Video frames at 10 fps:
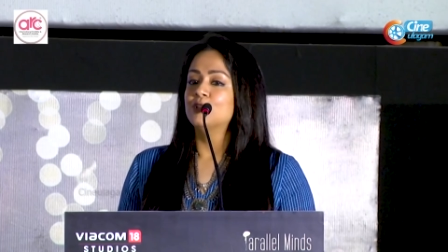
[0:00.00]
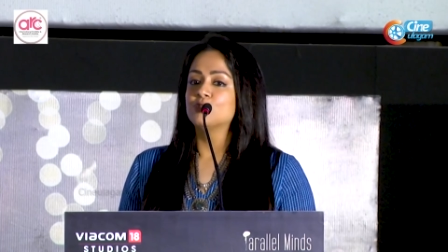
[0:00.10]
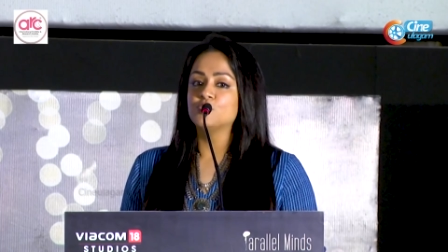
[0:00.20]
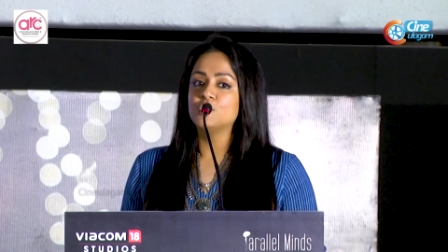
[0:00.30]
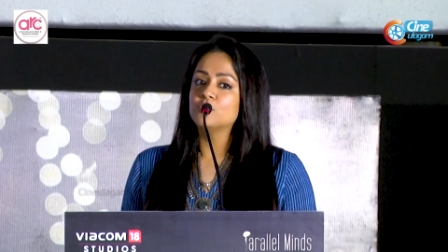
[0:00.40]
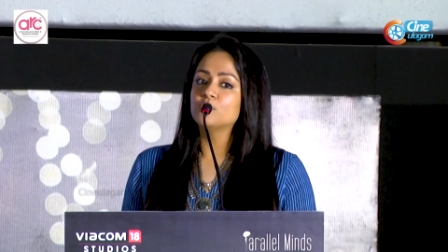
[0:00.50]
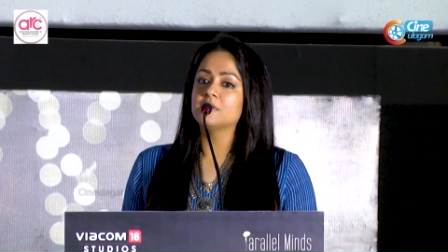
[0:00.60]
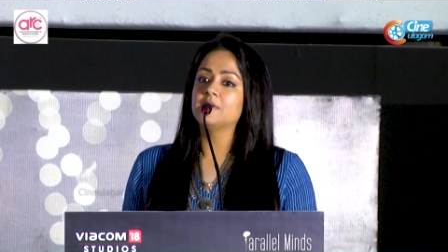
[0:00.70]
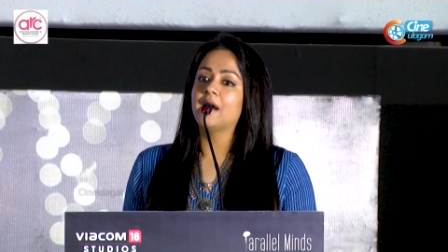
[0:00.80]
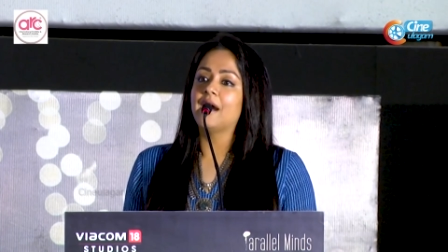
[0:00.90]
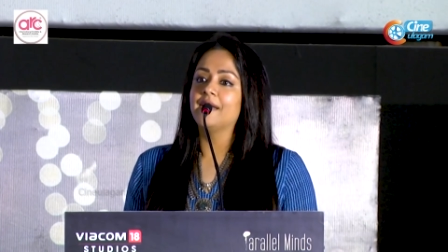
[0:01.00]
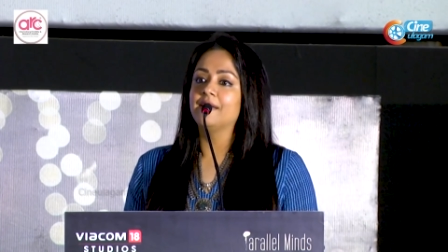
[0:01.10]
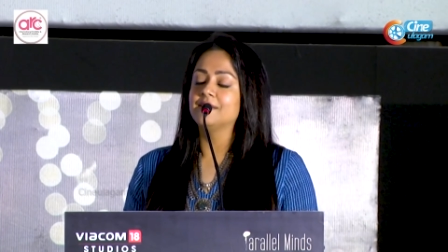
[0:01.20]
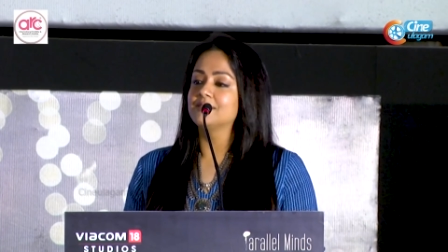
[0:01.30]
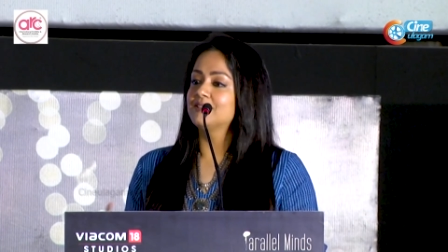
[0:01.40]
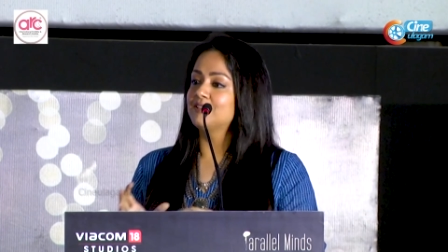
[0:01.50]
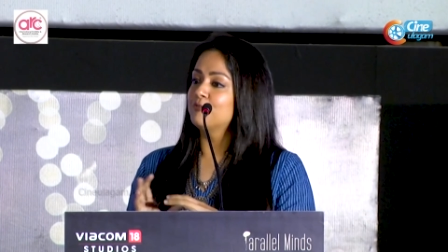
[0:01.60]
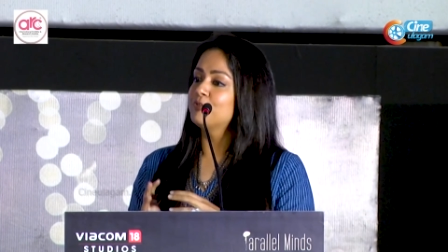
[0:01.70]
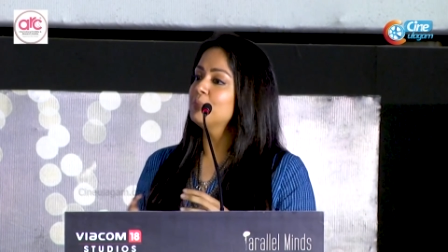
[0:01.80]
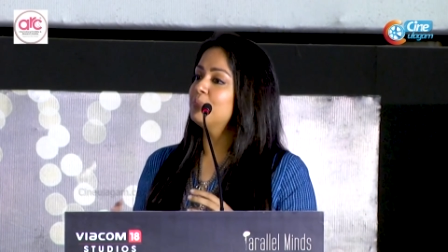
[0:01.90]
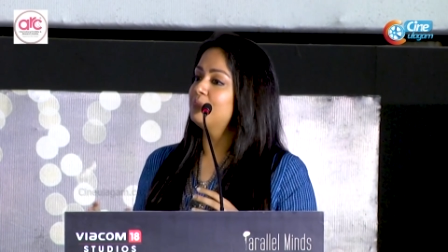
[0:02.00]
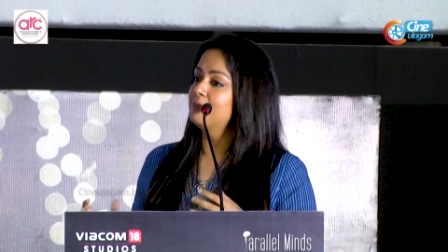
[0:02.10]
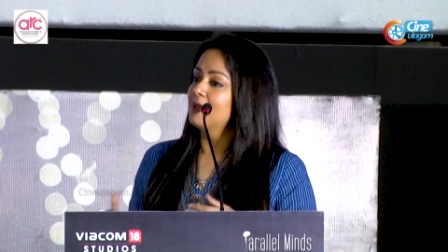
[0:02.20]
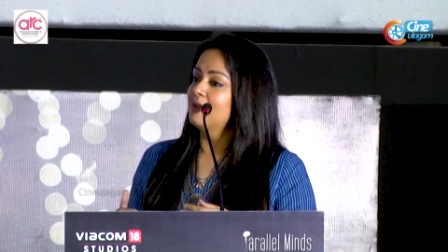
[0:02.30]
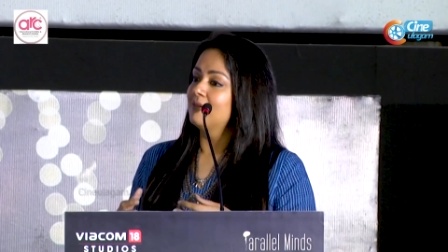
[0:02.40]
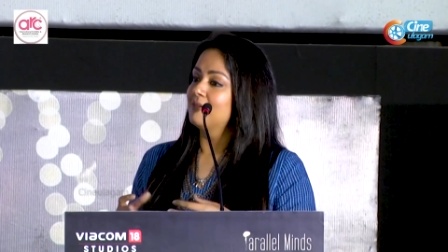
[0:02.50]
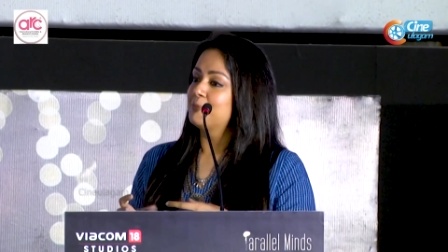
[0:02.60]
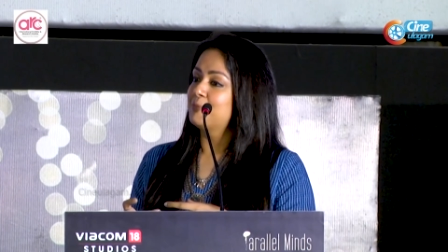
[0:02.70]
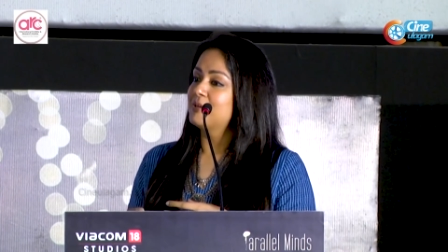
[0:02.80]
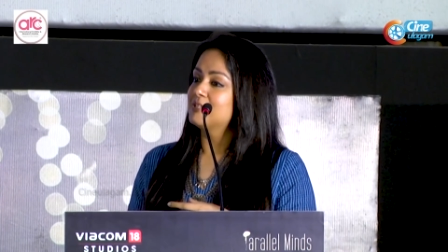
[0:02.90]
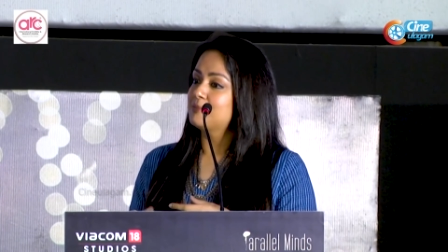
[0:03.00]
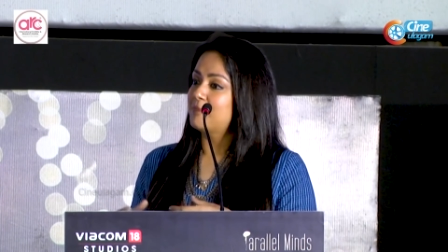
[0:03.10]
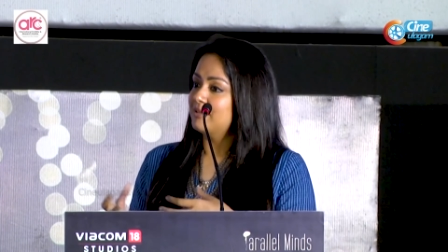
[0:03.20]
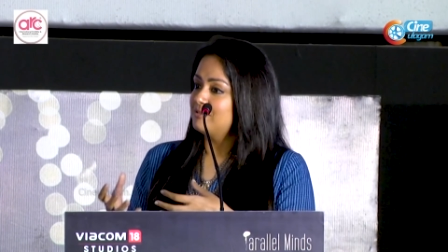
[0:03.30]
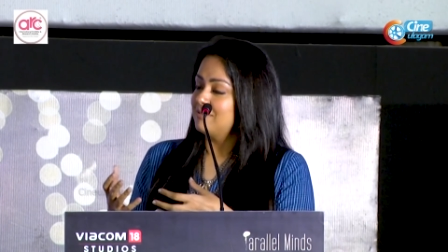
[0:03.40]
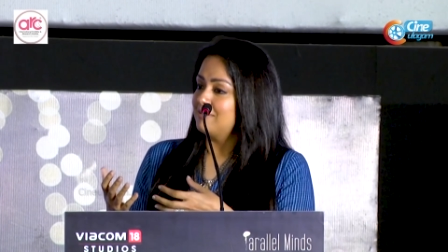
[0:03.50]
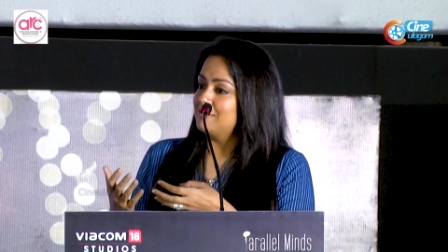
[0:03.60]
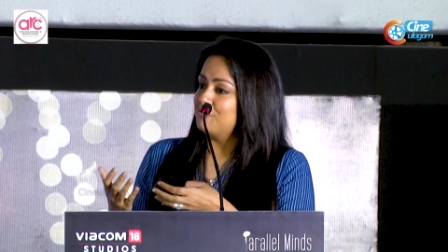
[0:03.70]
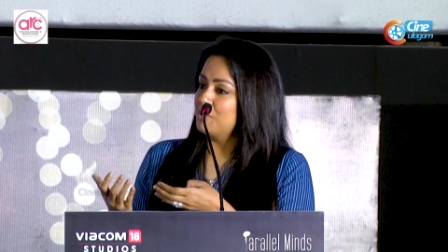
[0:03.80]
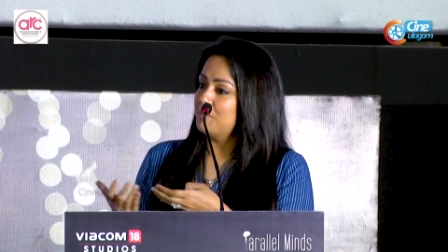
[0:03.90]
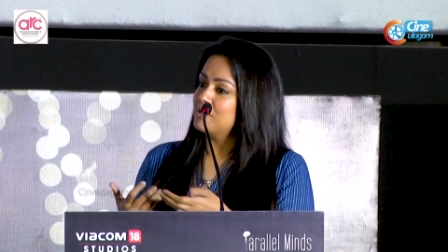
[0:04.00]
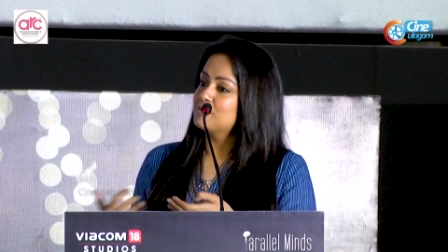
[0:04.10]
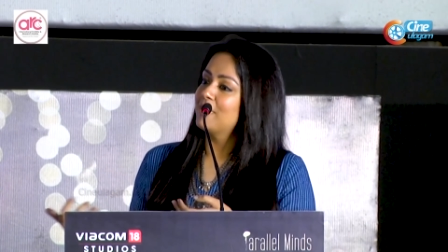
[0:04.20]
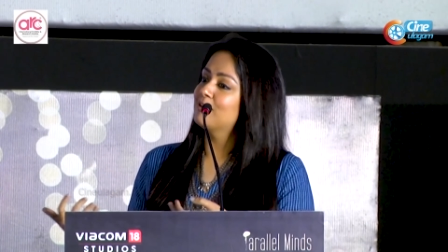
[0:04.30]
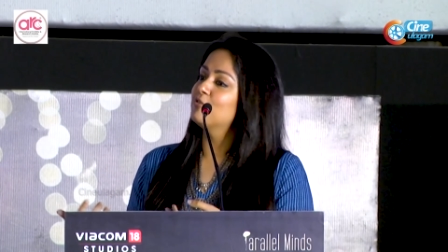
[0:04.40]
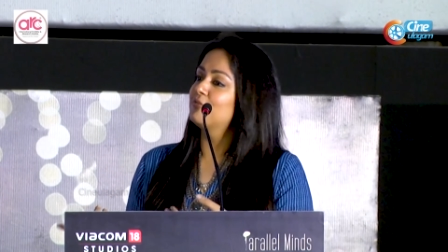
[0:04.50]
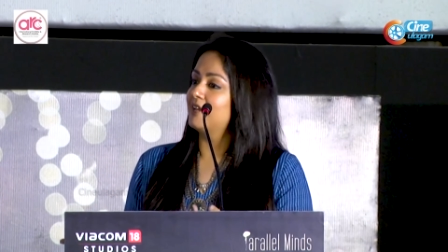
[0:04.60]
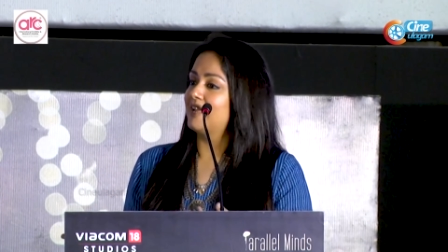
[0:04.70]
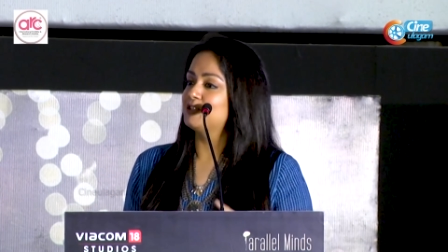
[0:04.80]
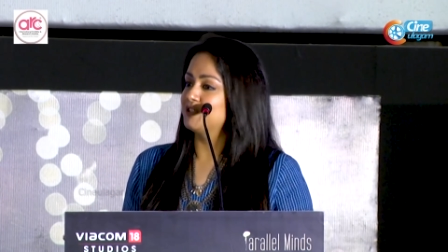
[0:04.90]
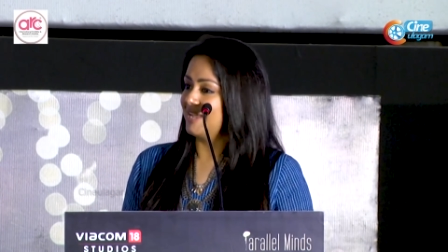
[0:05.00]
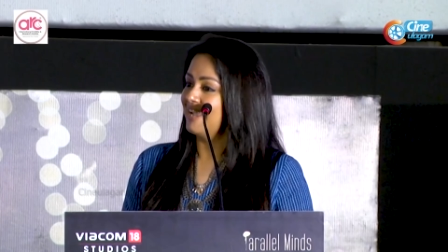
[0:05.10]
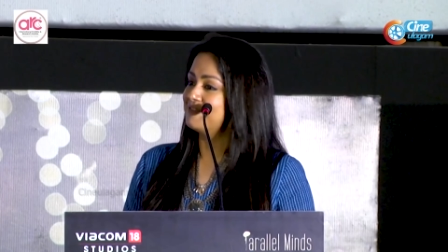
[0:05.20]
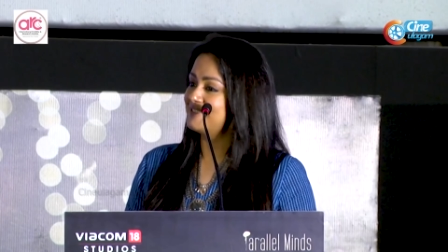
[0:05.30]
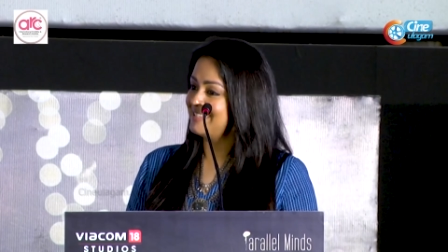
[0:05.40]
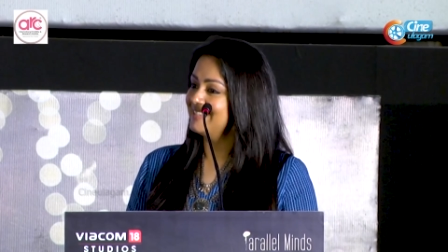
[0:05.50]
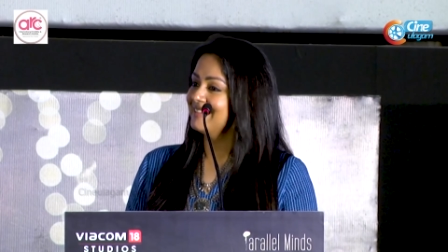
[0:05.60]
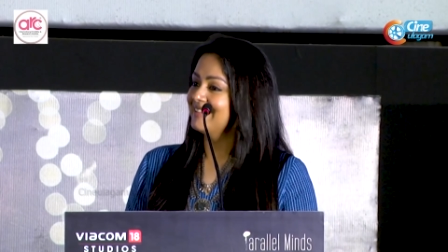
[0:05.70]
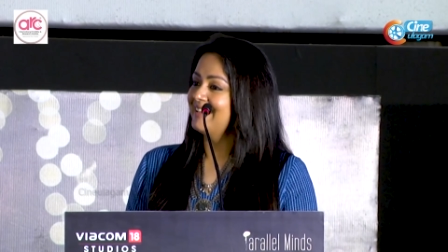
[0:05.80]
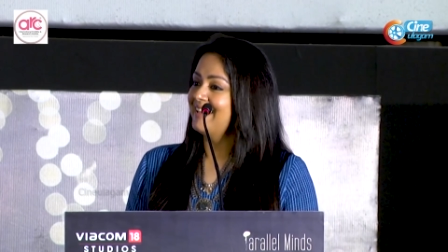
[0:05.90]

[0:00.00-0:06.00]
So Jeethu sir, I this is a different uh, perspective a different perspective of direction I have seen,